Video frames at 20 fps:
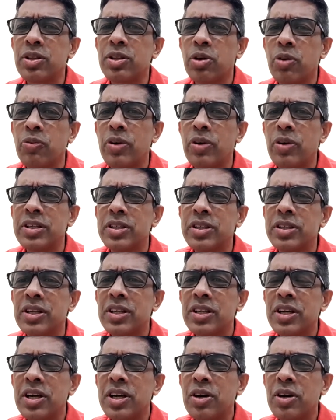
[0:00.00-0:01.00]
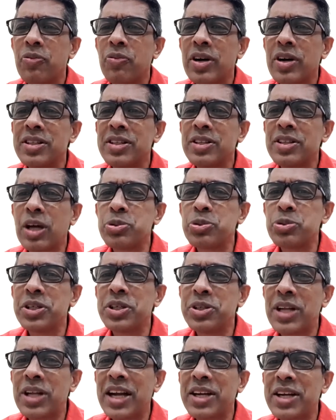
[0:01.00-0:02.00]
or
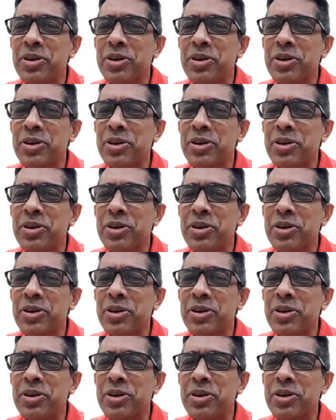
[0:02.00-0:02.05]
1,000th that